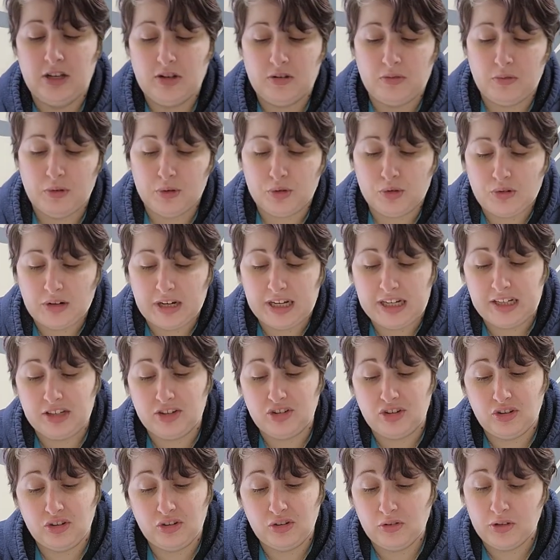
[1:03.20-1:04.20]
We're trying
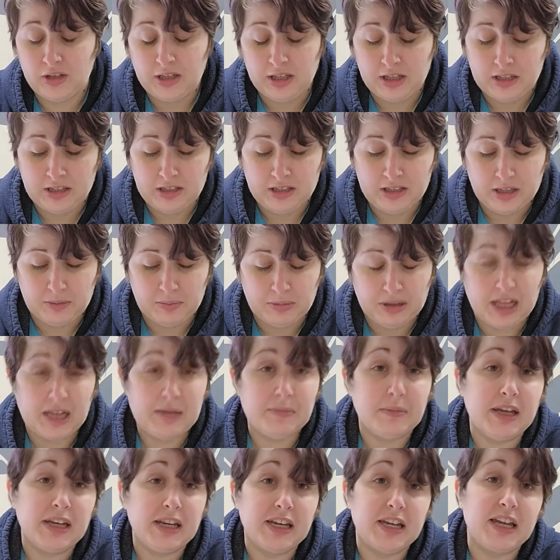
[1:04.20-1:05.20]
to apply
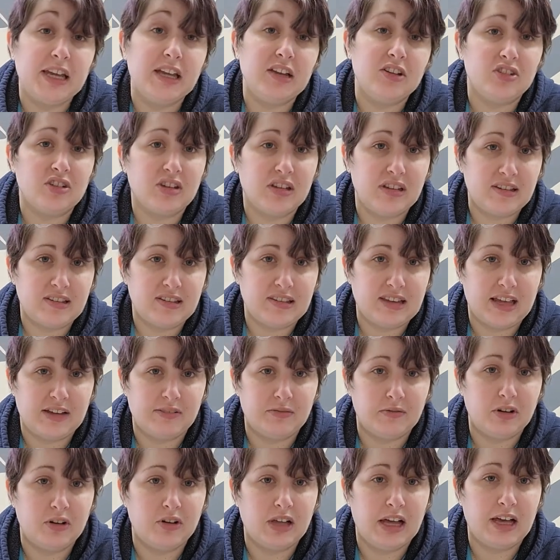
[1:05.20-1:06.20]
medications
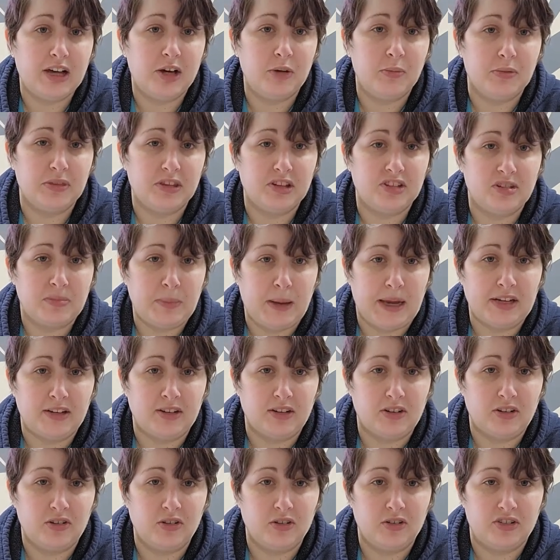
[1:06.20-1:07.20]
that will help the
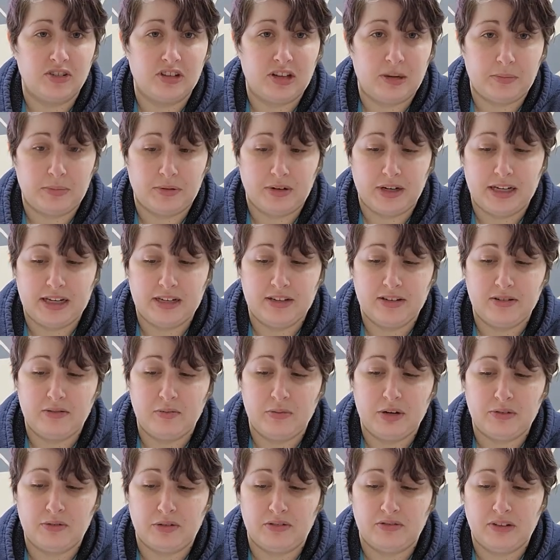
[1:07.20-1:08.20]
spectacle separate
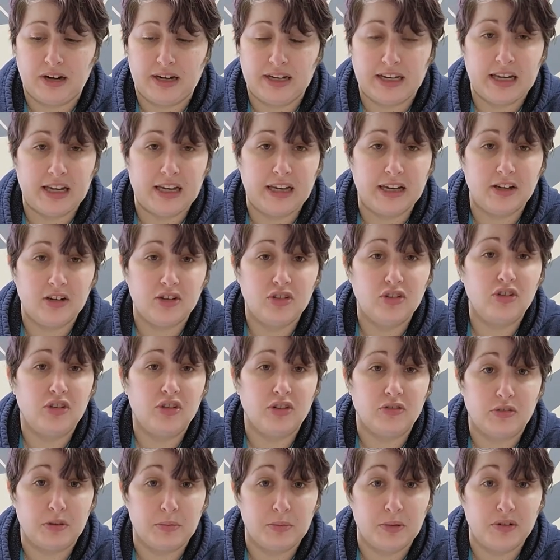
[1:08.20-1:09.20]
when we're ready
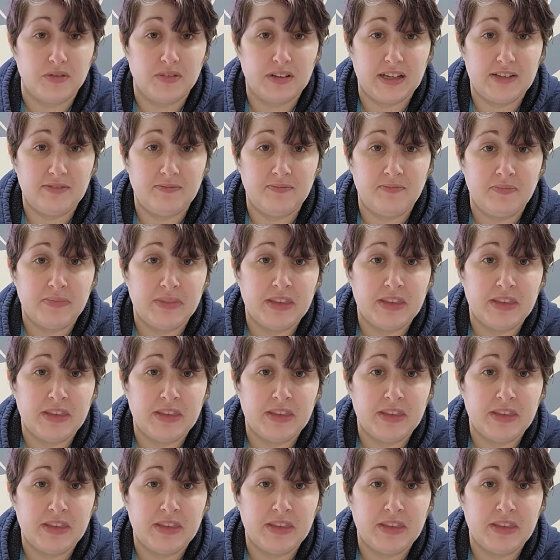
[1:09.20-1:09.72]
to remove it.